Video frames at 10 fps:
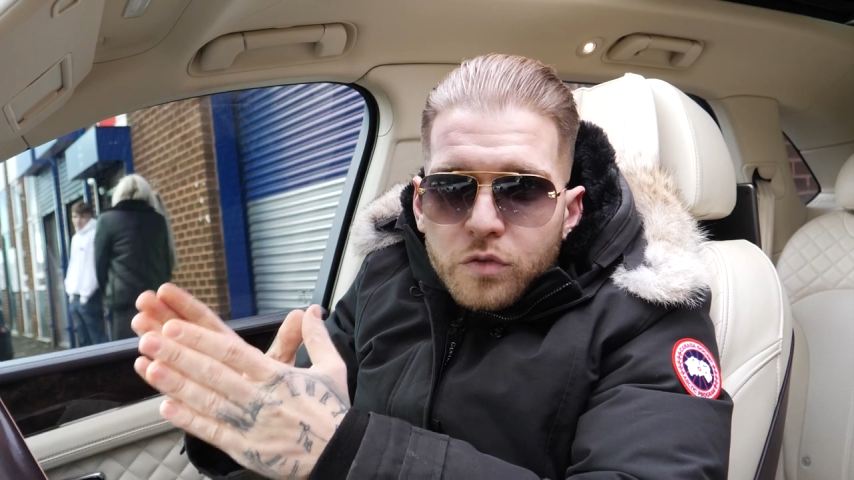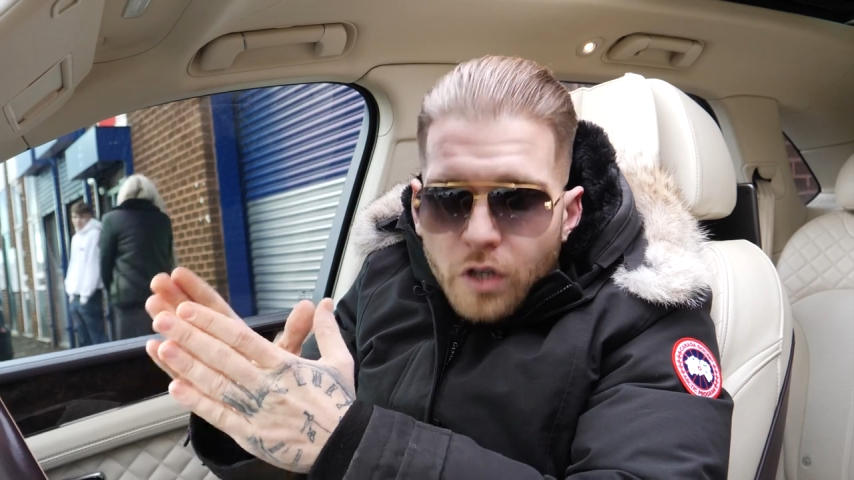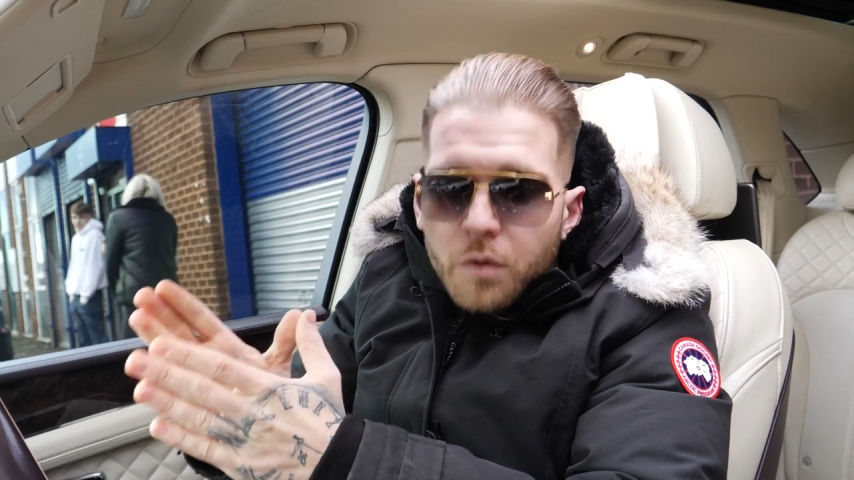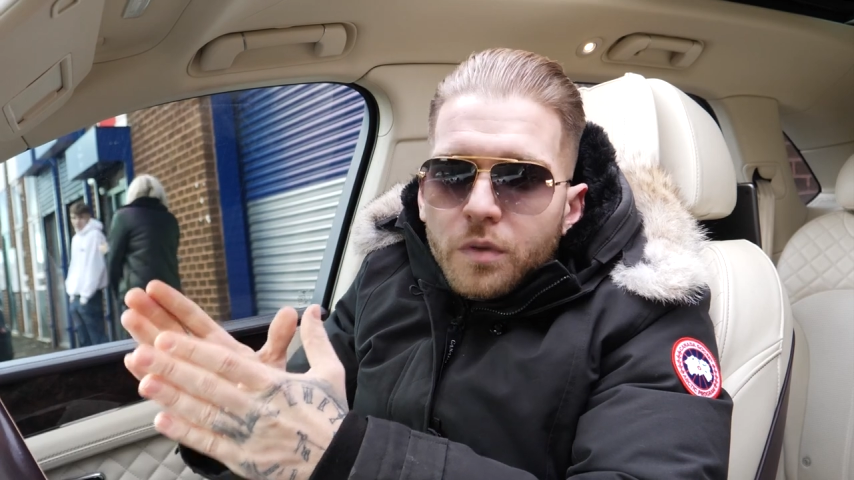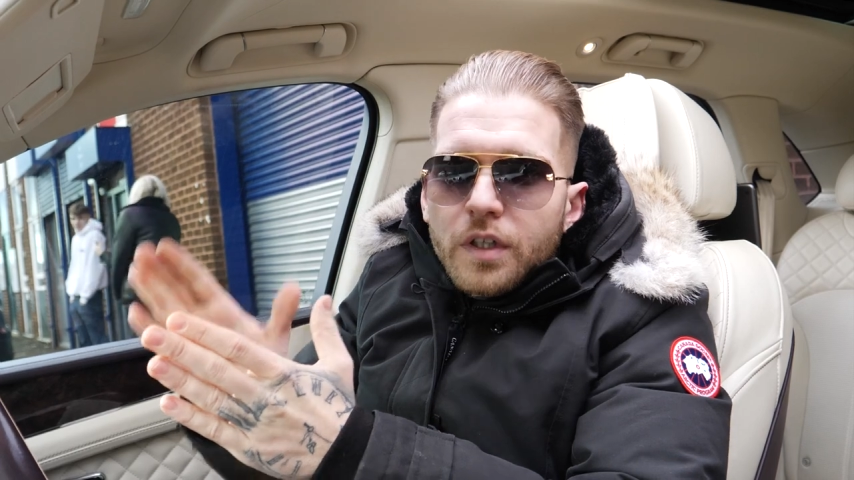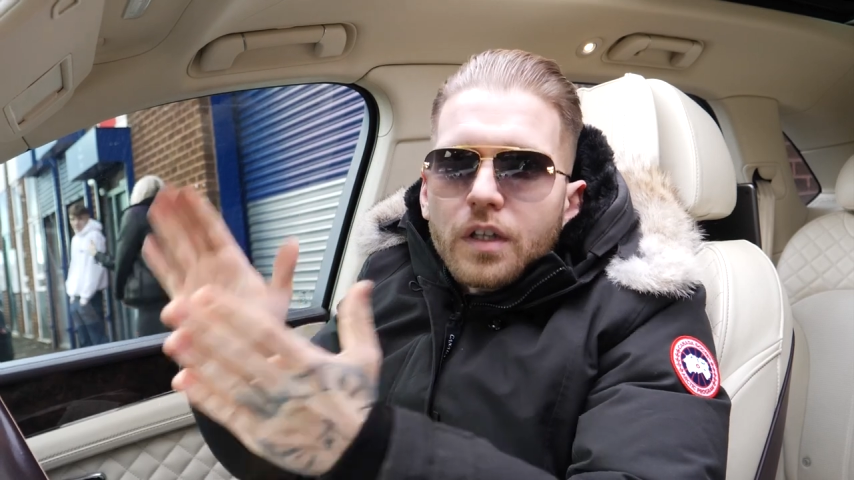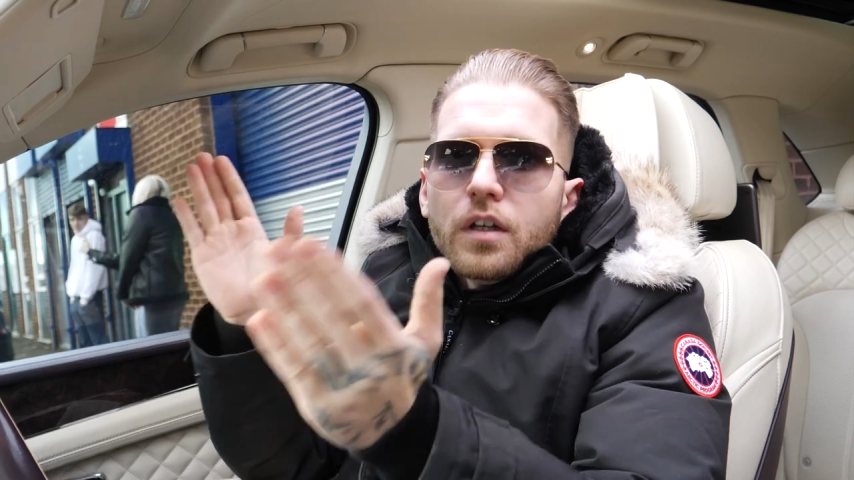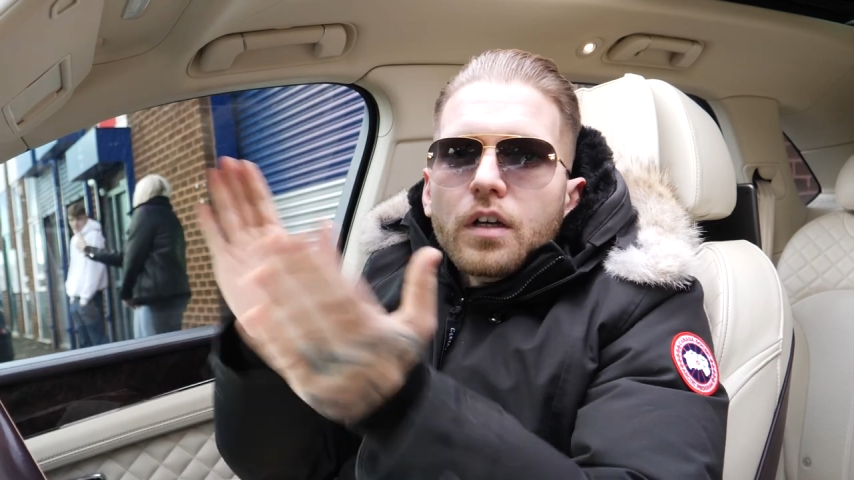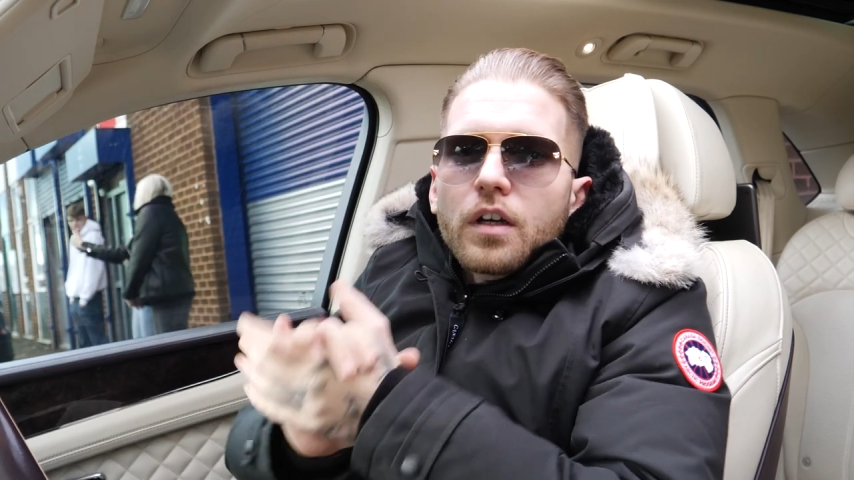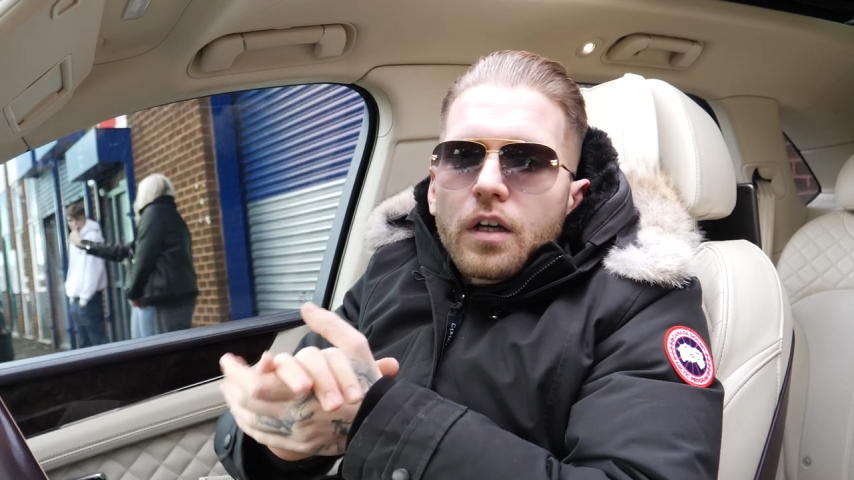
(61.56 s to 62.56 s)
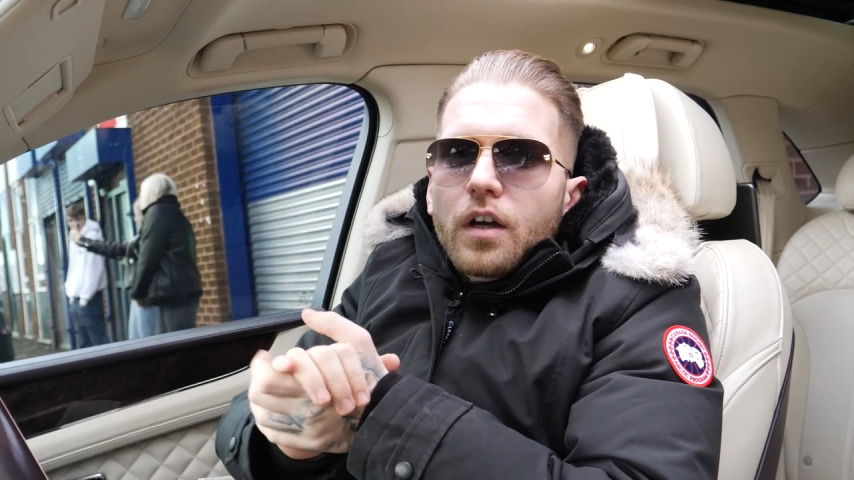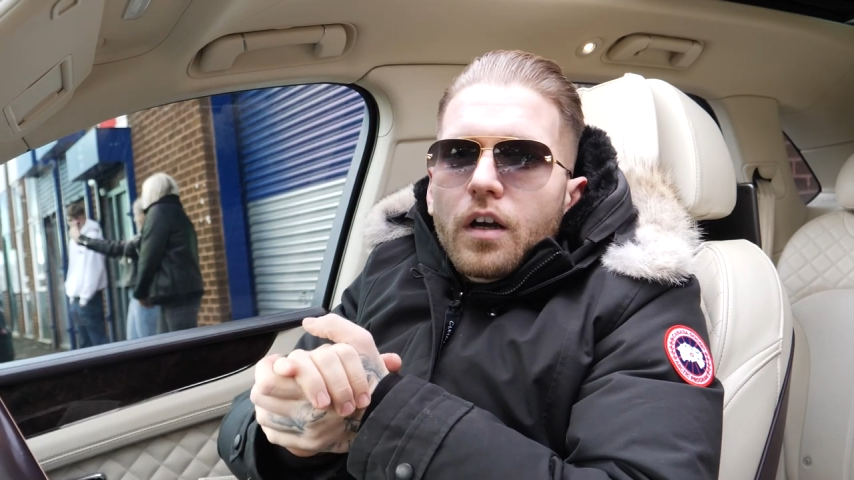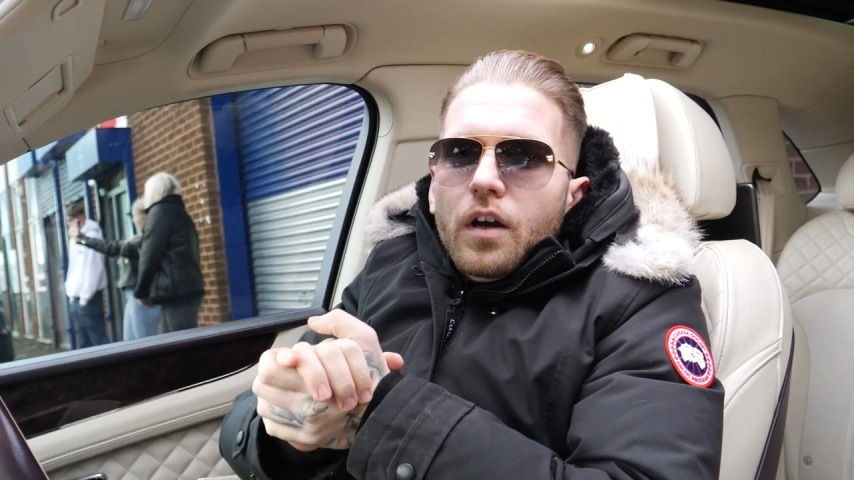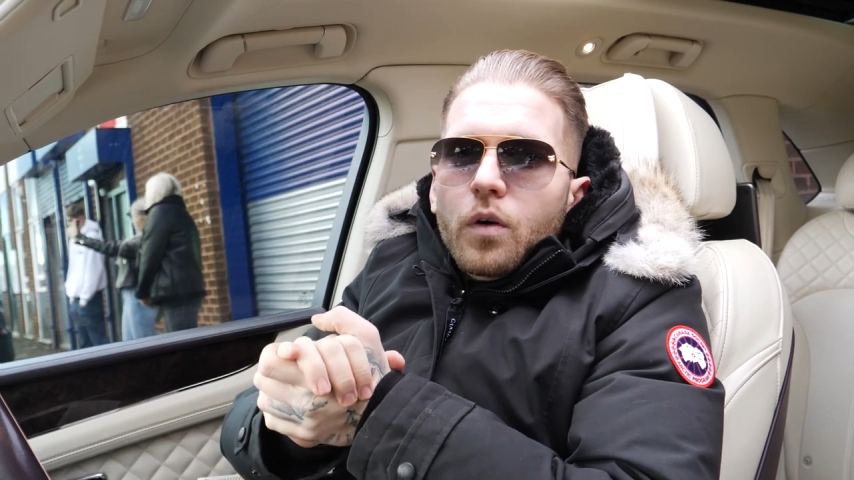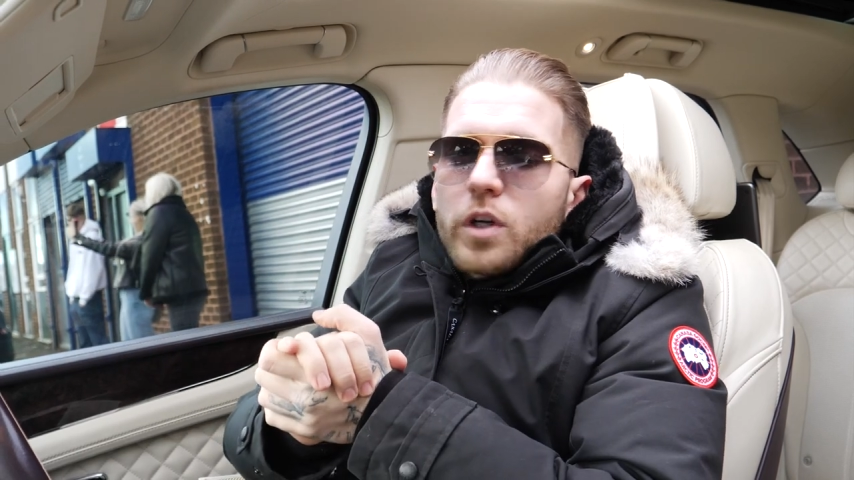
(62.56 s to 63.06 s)
So,
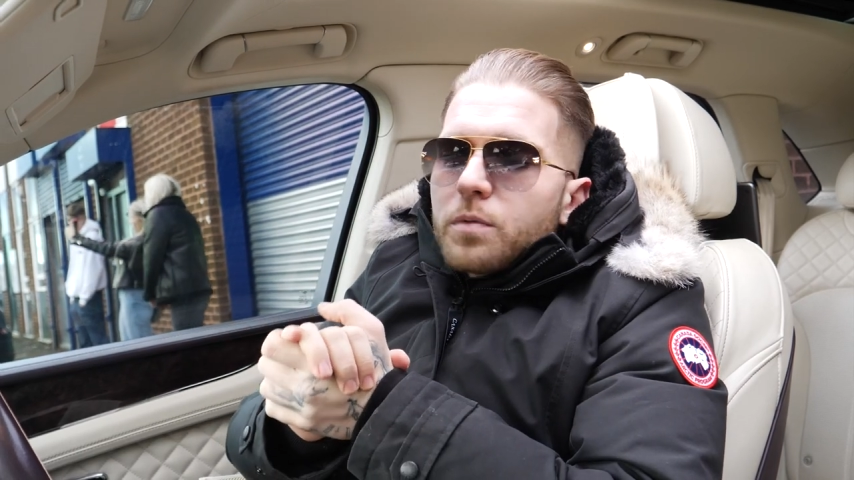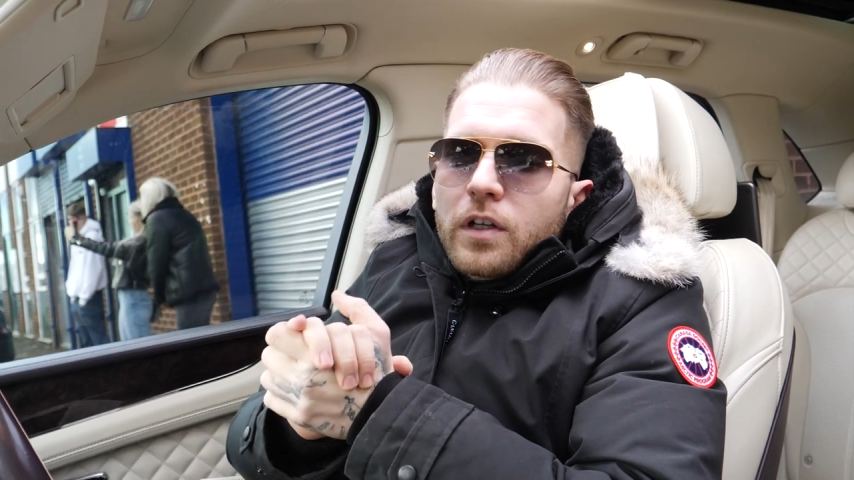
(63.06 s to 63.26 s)
wish